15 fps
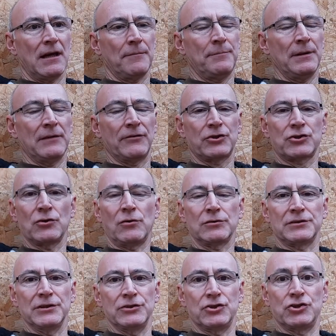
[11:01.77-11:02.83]
a bit of a
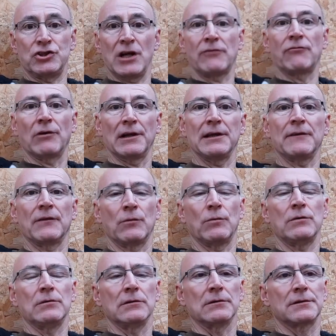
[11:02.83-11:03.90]
shortage generally in the
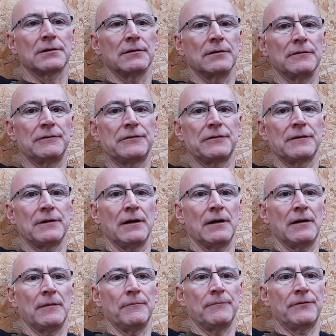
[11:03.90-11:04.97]
world
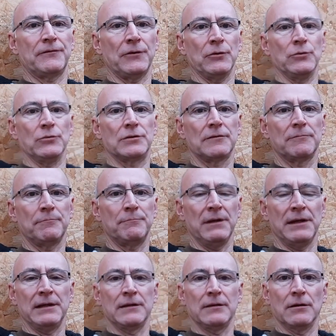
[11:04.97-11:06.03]
of food
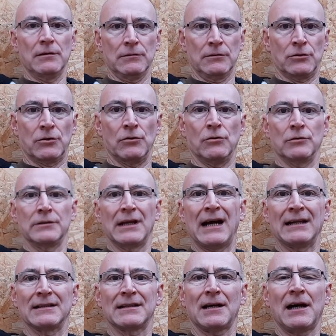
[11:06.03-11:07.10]
being grown
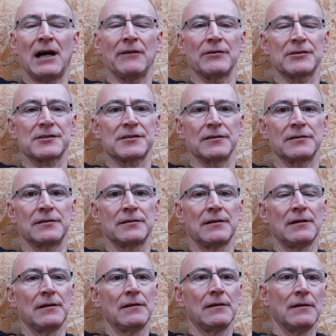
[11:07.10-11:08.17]
and harvested
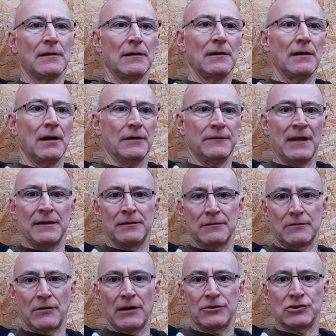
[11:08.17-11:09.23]
and then
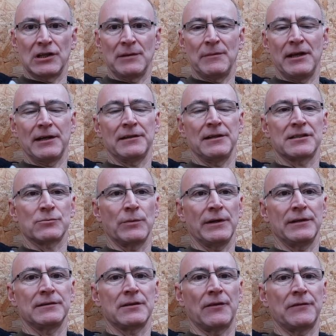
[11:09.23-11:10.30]
gradually making its way
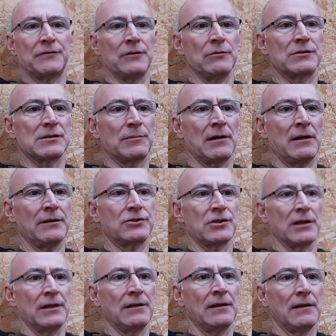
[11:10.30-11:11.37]
into the food supply
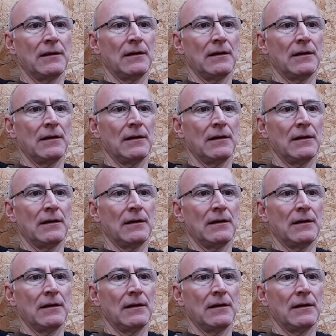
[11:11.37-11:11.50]
chain.